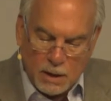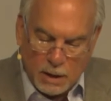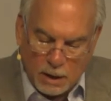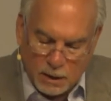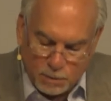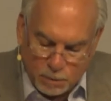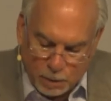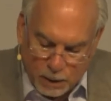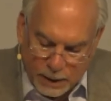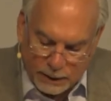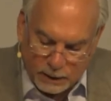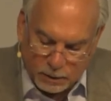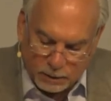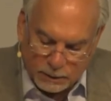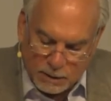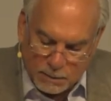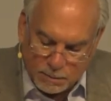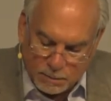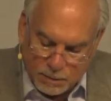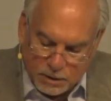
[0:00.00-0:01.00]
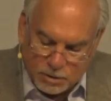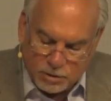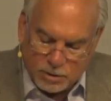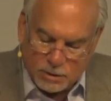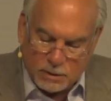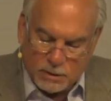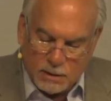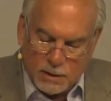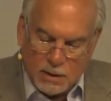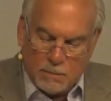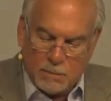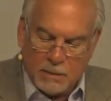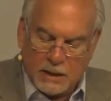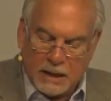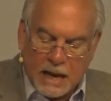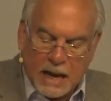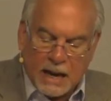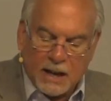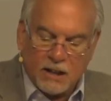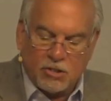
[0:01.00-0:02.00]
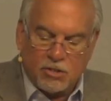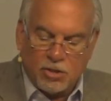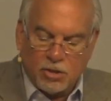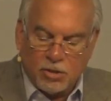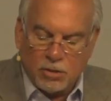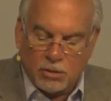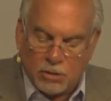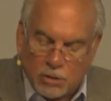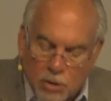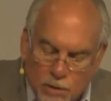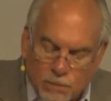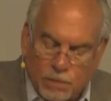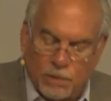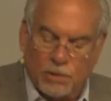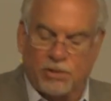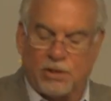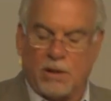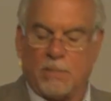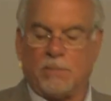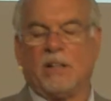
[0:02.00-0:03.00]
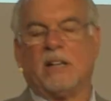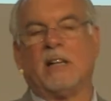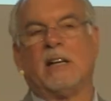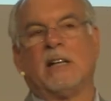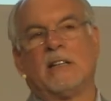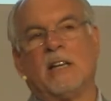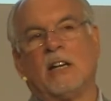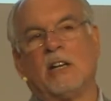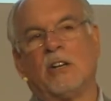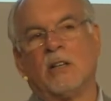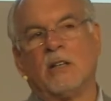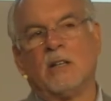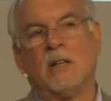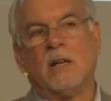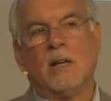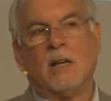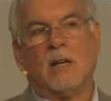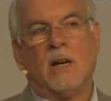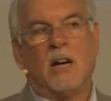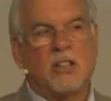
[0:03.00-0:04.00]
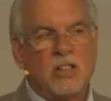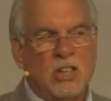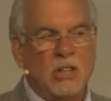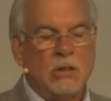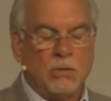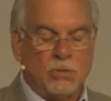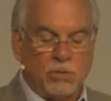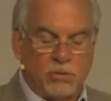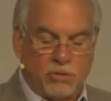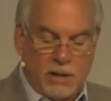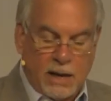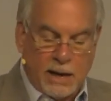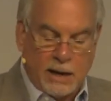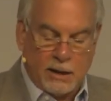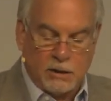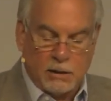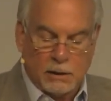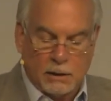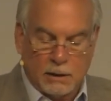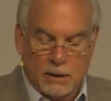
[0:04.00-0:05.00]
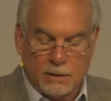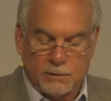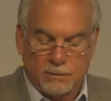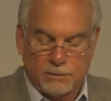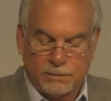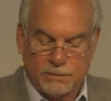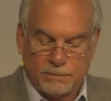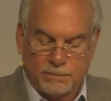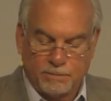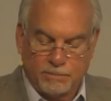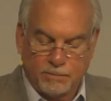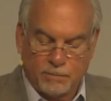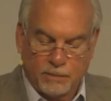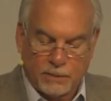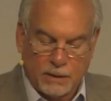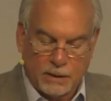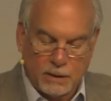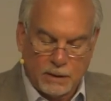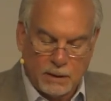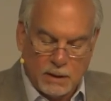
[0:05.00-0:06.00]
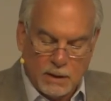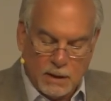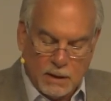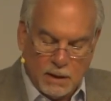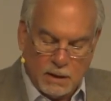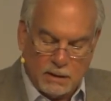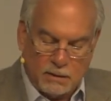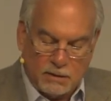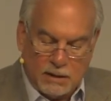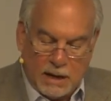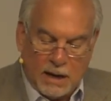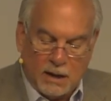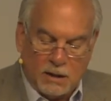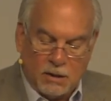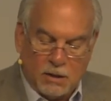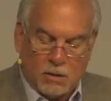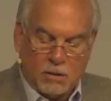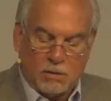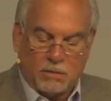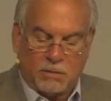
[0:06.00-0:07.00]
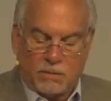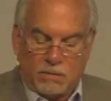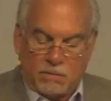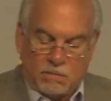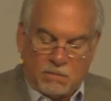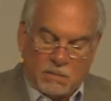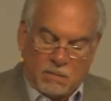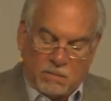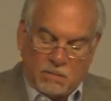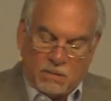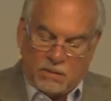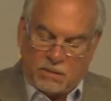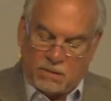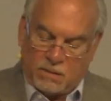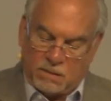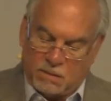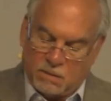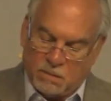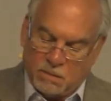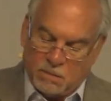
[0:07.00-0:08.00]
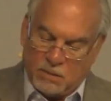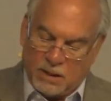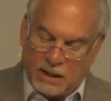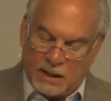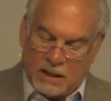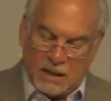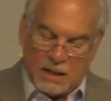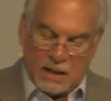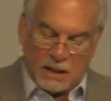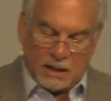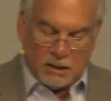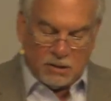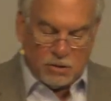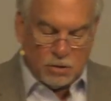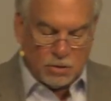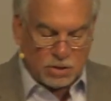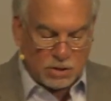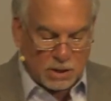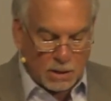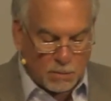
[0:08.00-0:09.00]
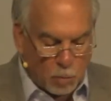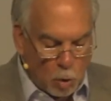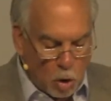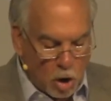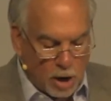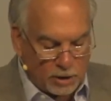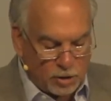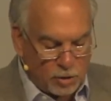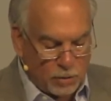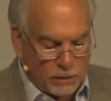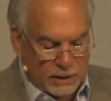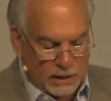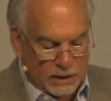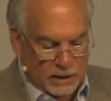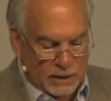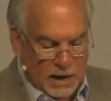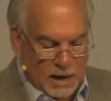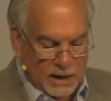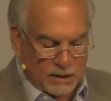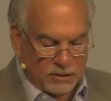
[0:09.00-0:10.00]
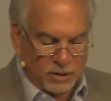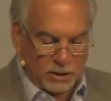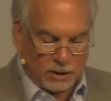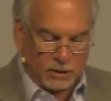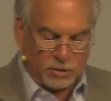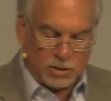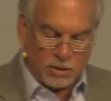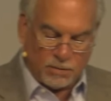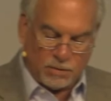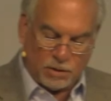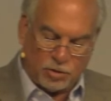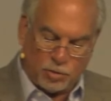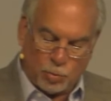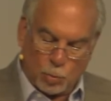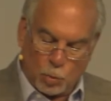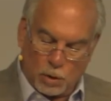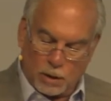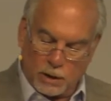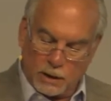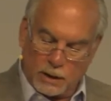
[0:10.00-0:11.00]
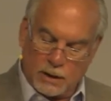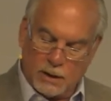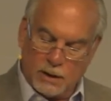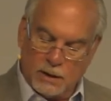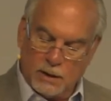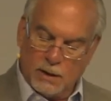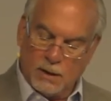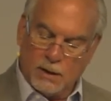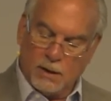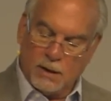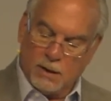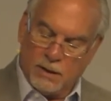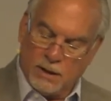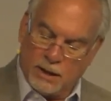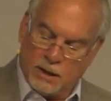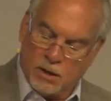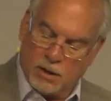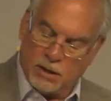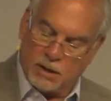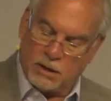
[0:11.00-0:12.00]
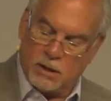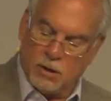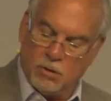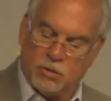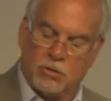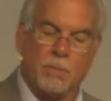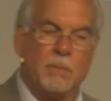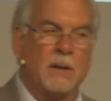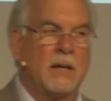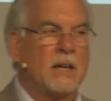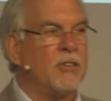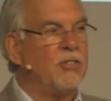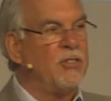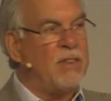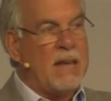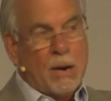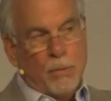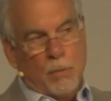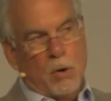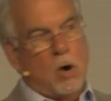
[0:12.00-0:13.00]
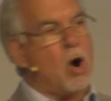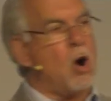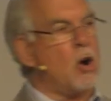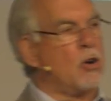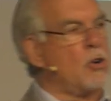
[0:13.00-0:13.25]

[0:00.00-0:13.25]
unbridled ambition began to look for something that they could accuse Daniel of. And Daniel, thinking that he'd do some wrongdoing in the context of his work, they could accuse him because they were all